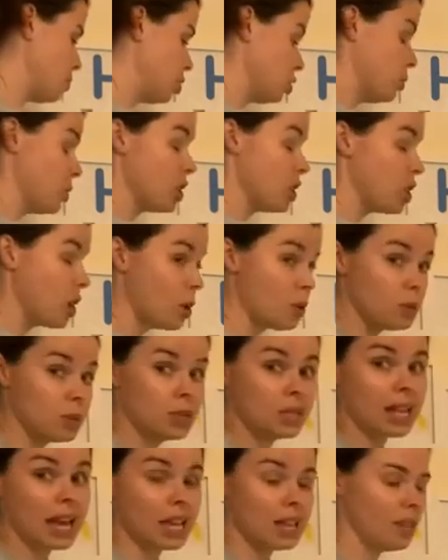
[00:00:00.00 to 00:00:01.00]
so we don't
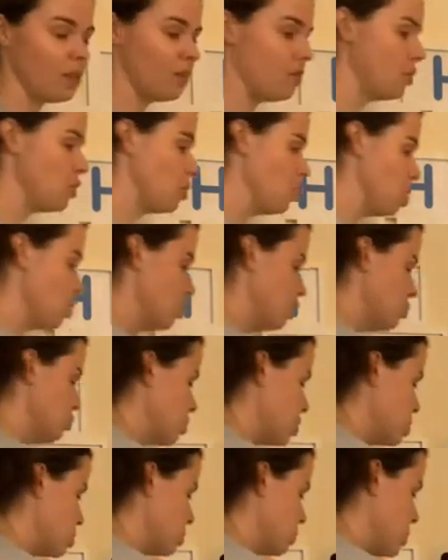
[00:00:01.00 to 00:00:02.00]
stay in the
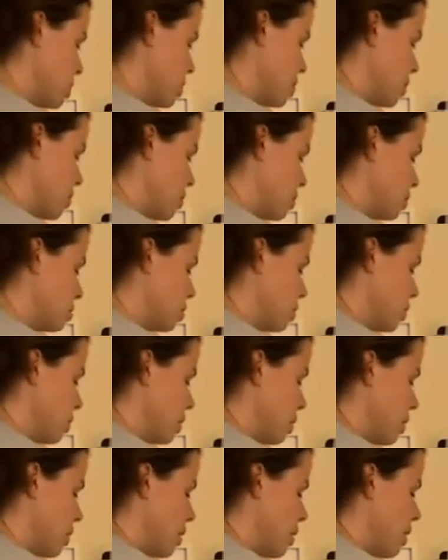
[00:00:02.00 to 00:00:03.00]
400s, we go
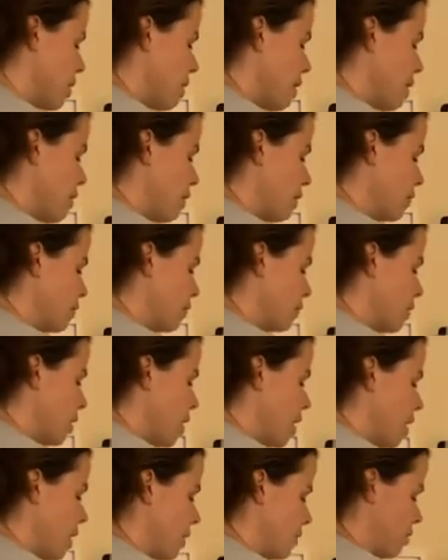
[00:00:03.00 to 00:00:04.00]
to
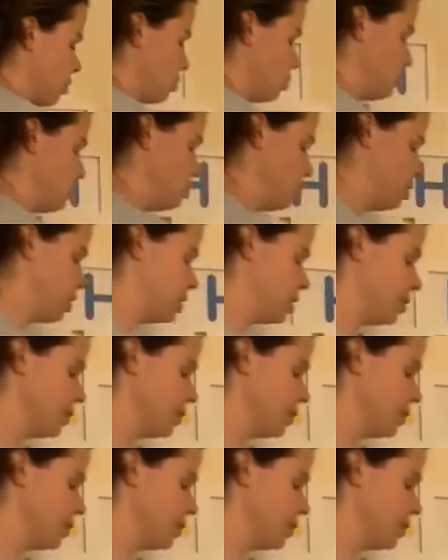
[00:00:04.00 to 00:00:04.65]
500.